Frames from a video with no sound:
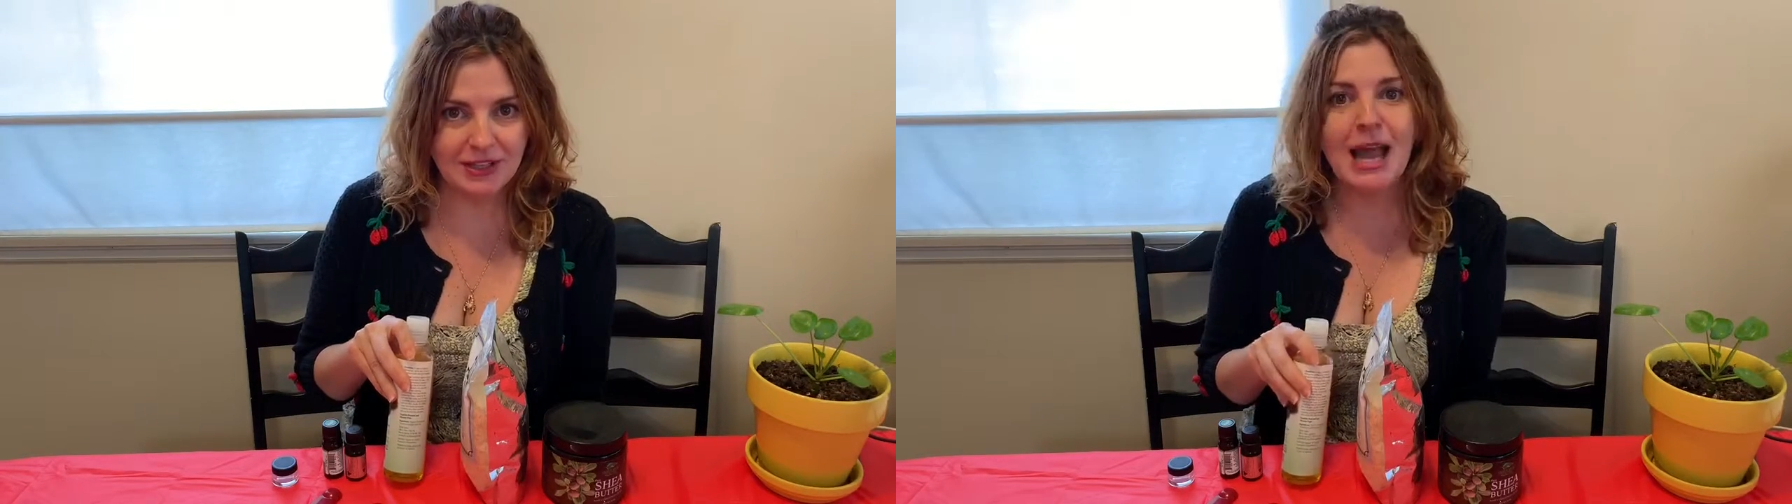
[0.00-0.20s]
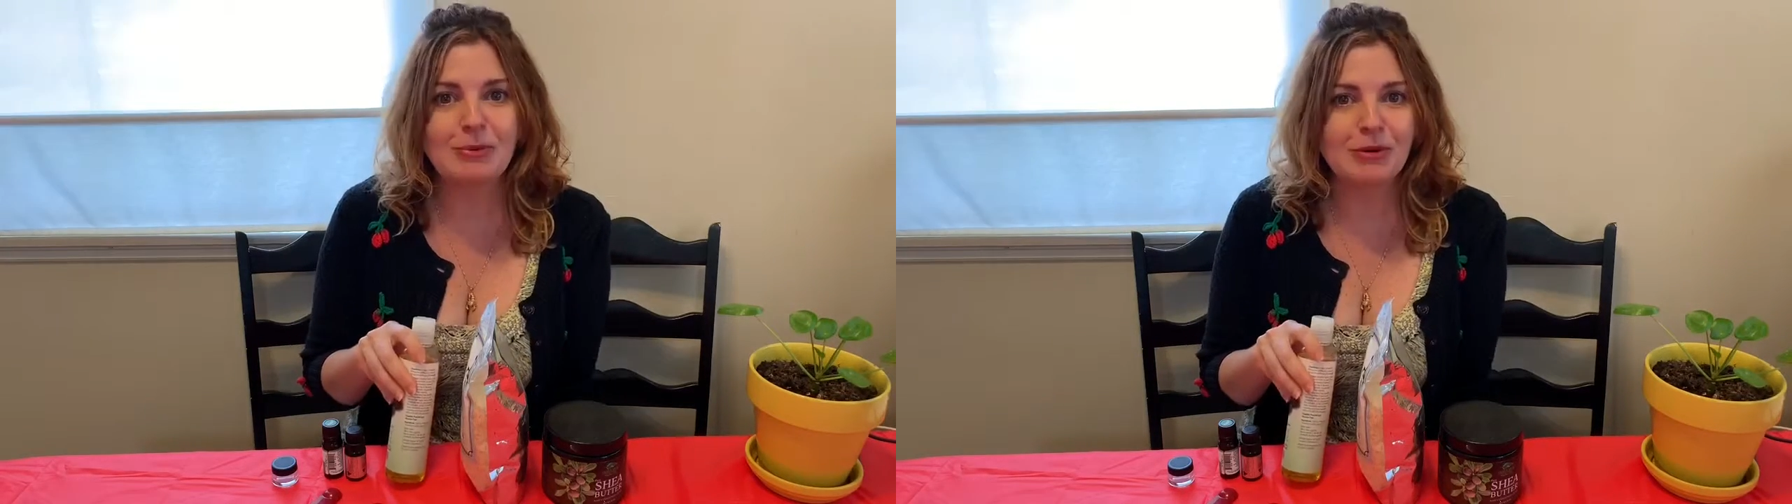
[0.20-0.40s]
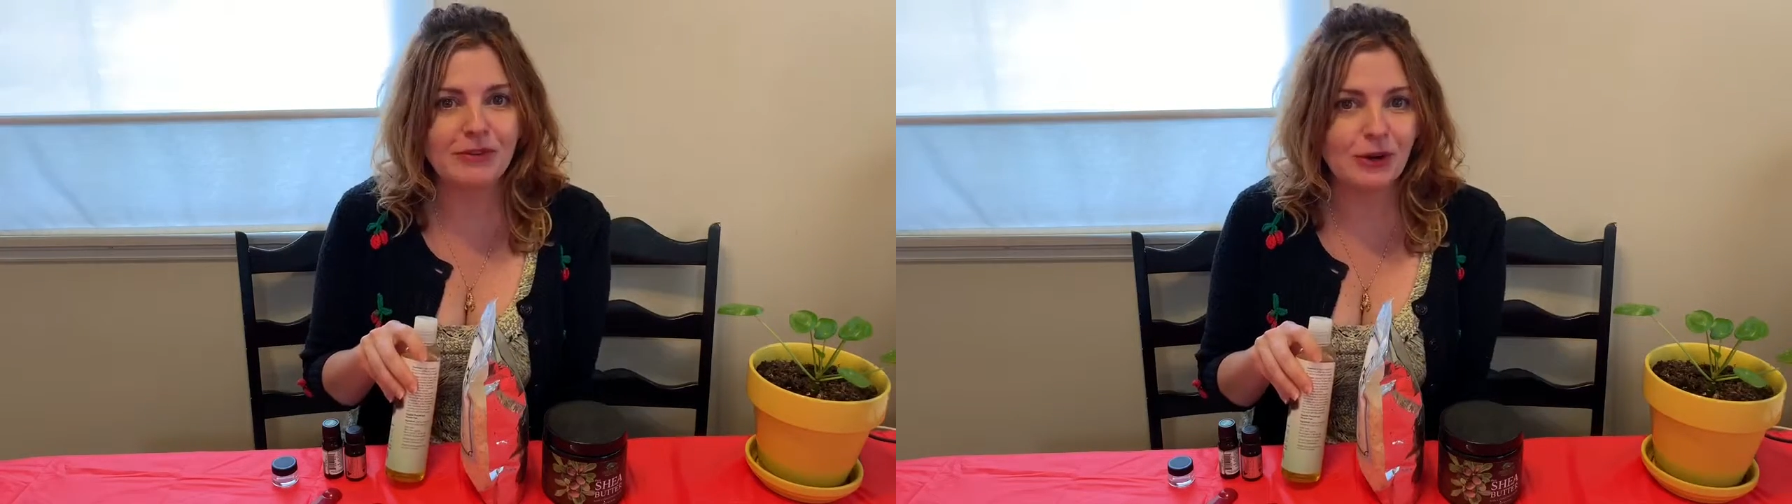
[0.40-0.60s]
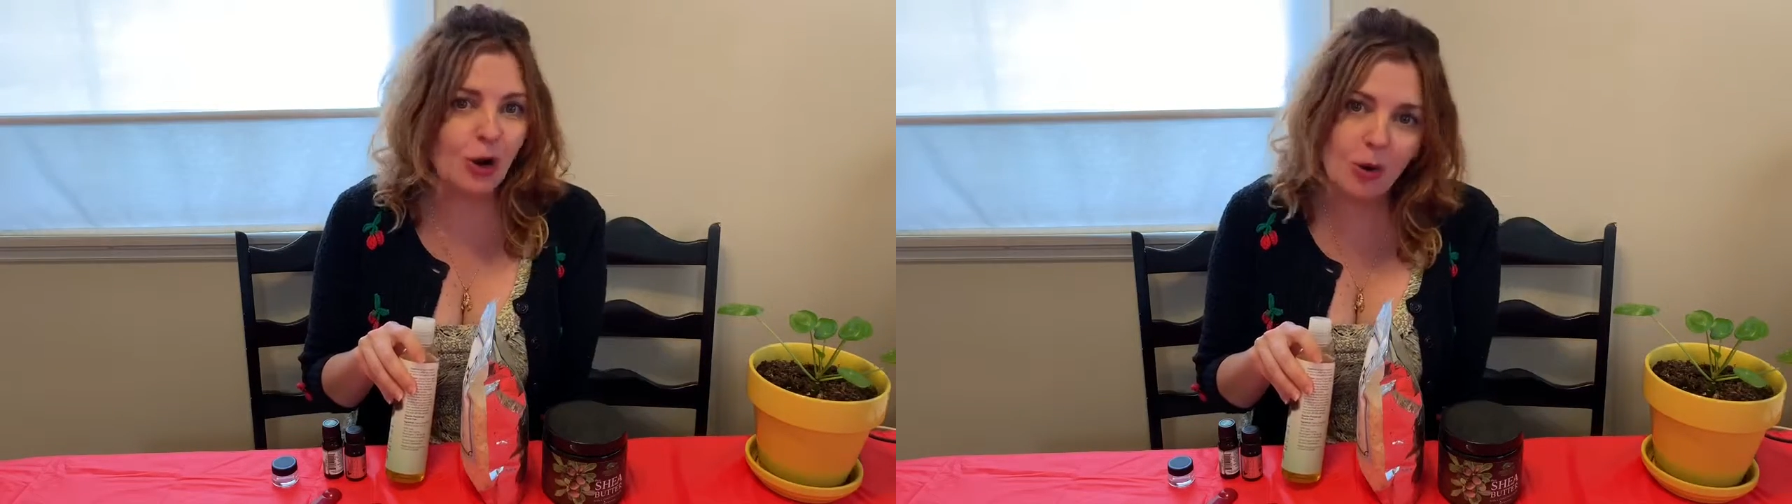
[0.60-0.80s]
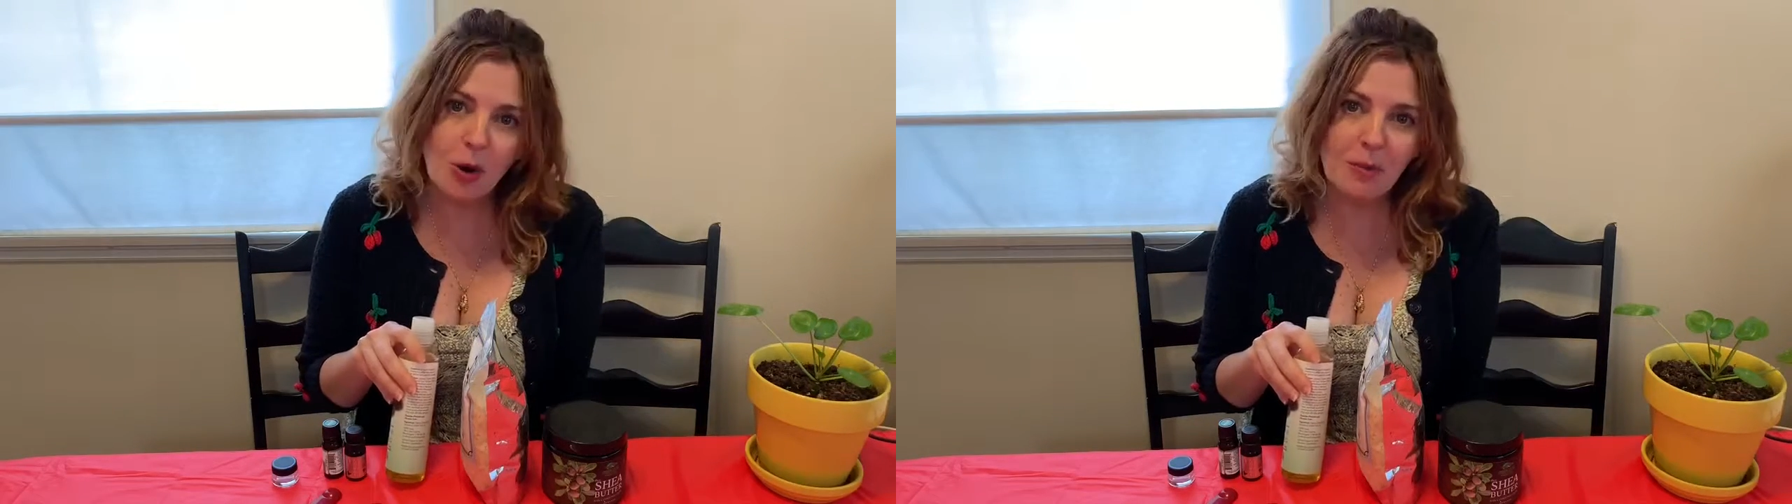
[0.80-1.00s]
I prefer
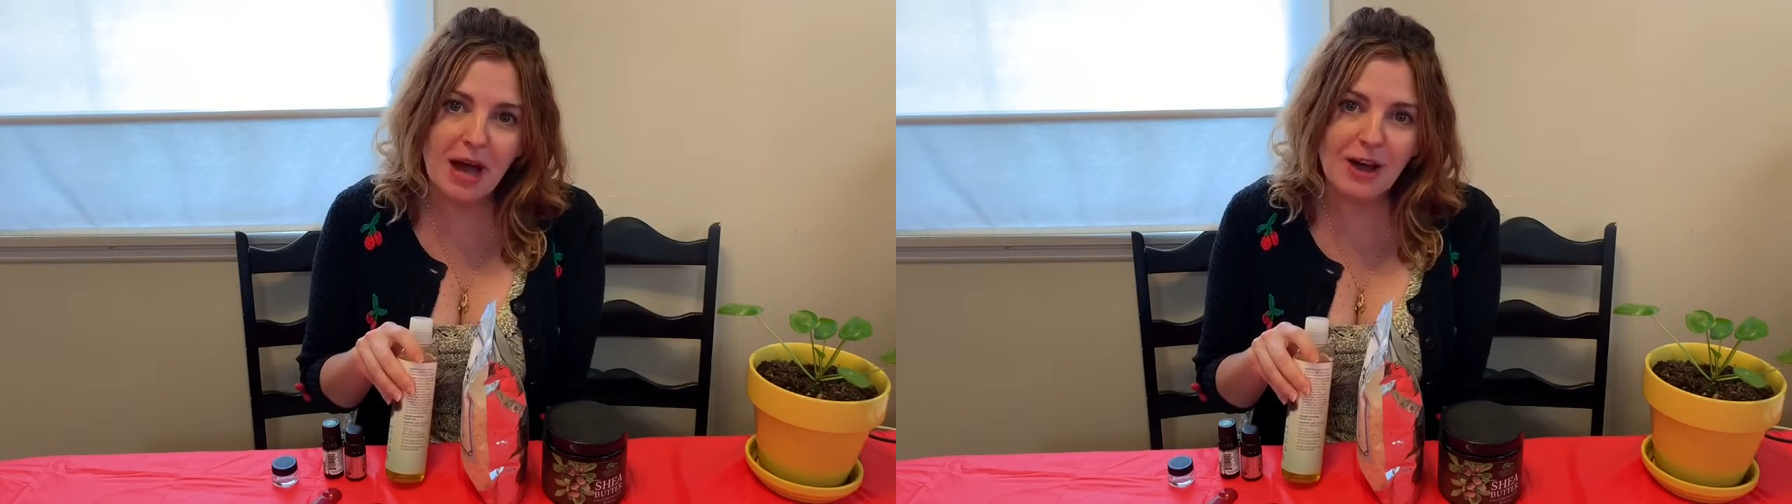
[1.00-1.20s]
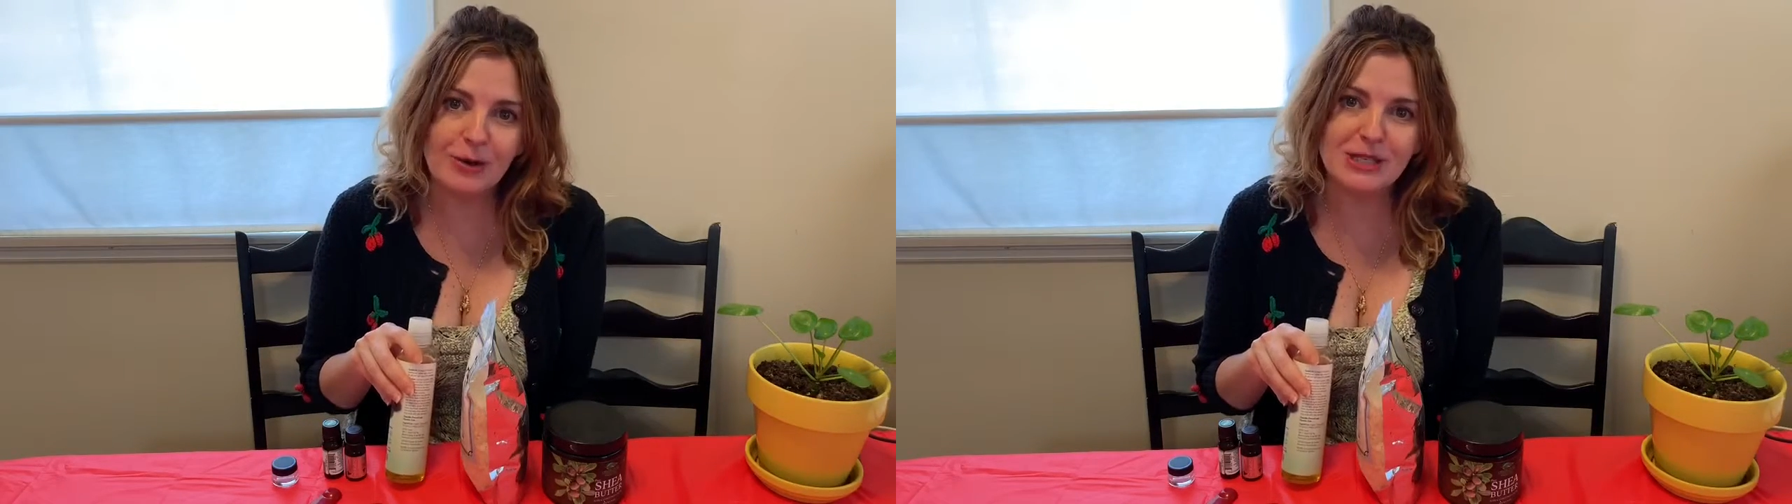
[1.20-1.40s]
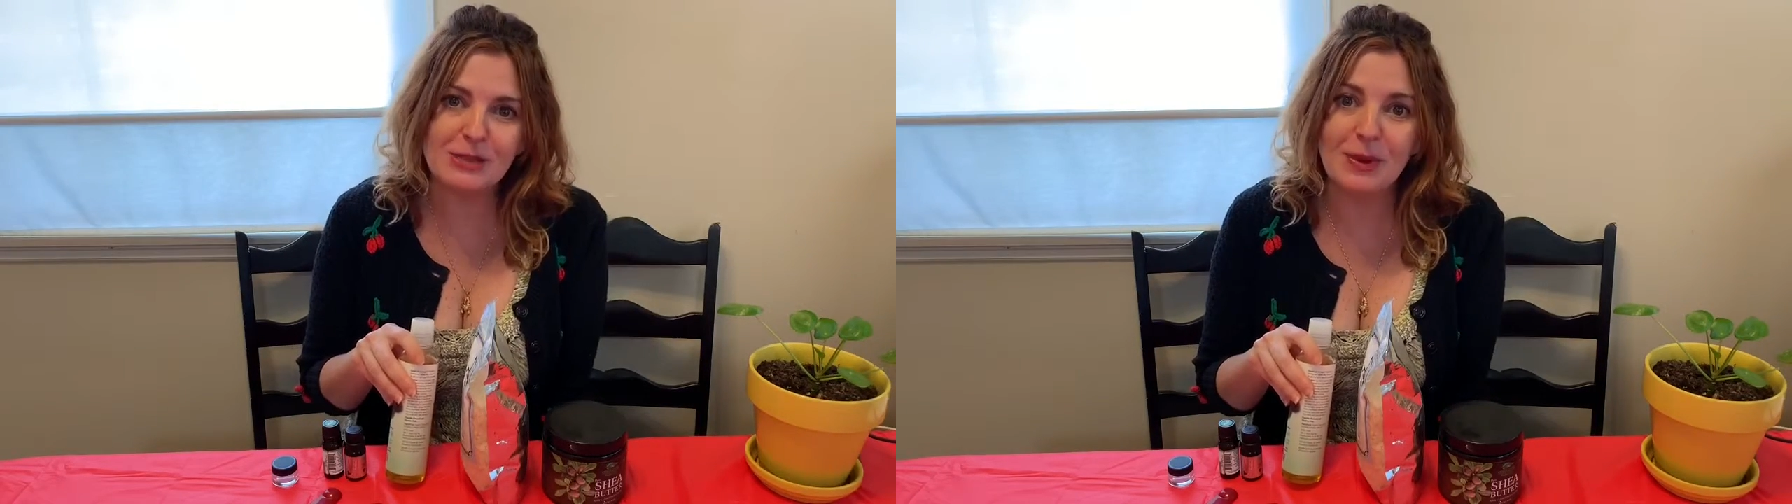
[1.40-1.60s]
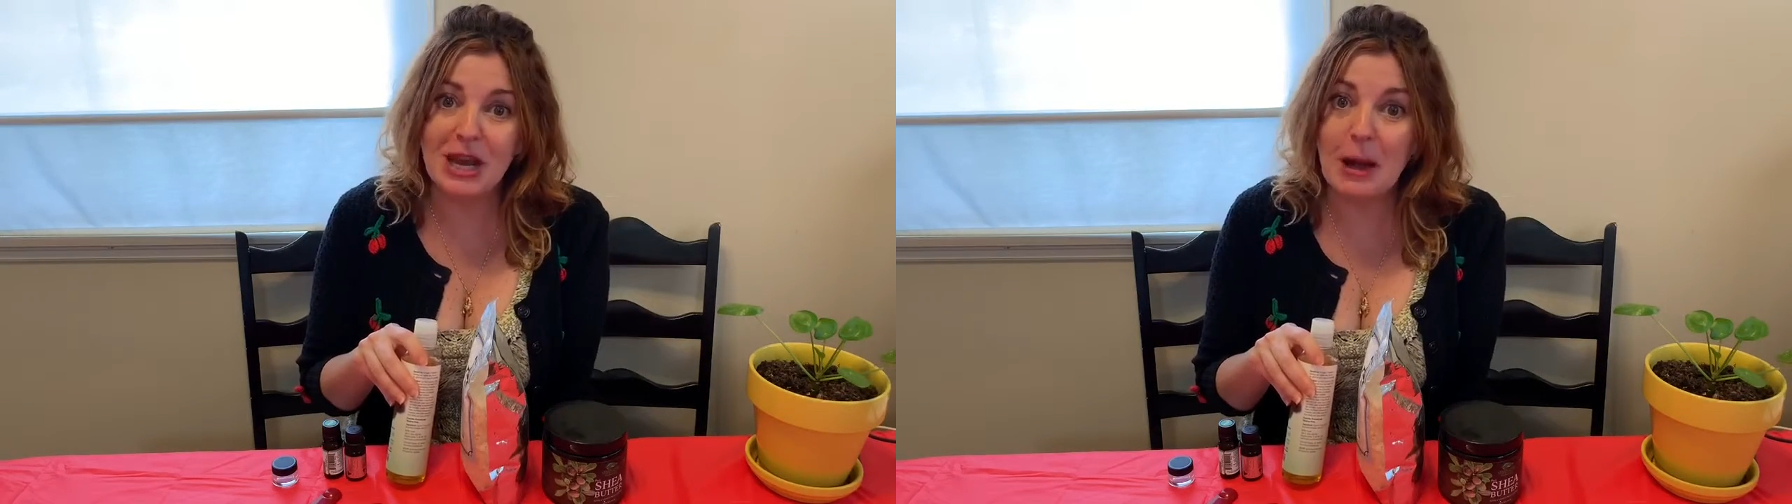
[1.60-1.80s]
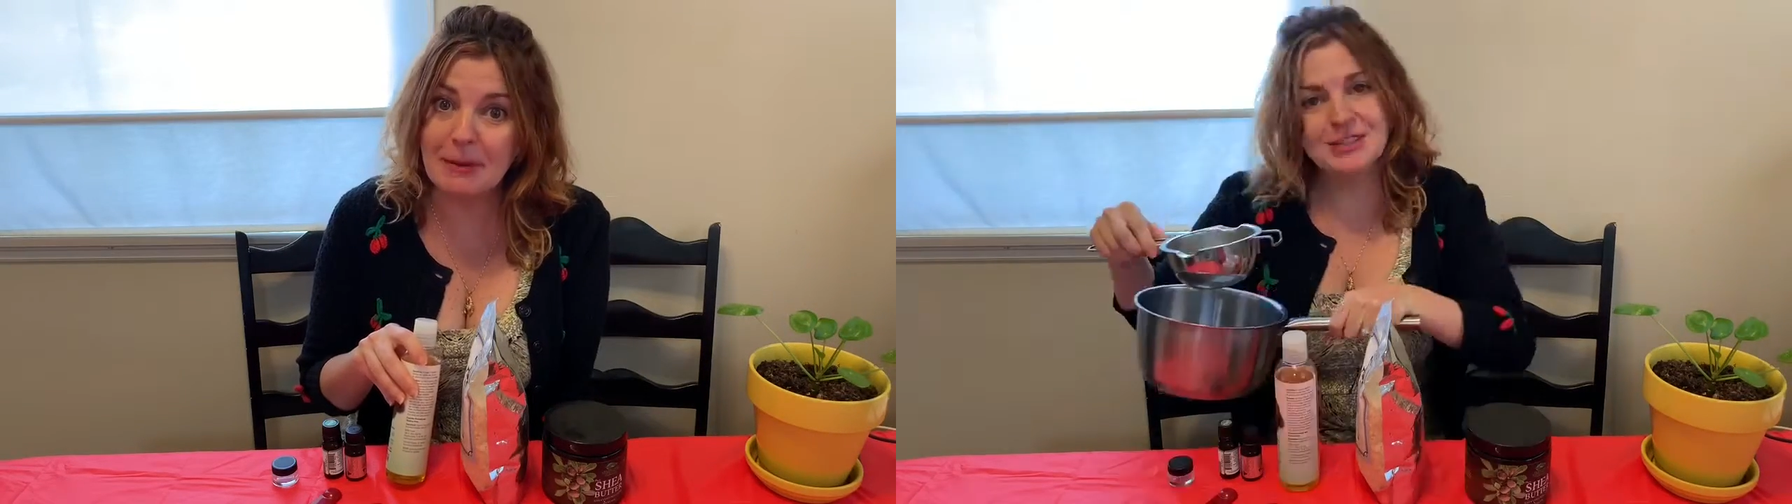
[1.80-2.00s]
jojoba or sweet almond.